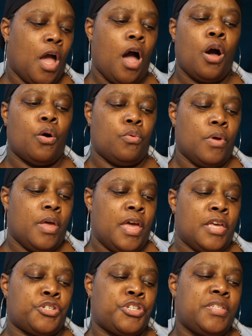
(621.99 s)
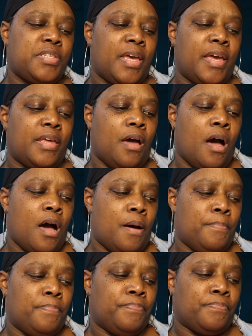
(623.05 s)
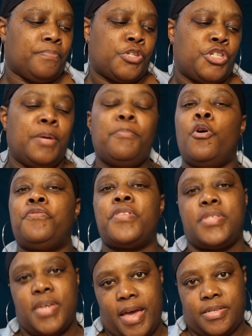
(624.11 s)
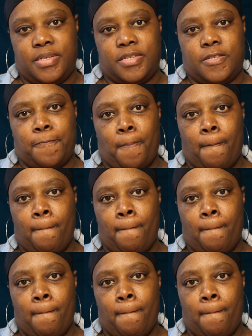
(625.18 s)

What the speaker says: Oh, and she said she moved to Texas.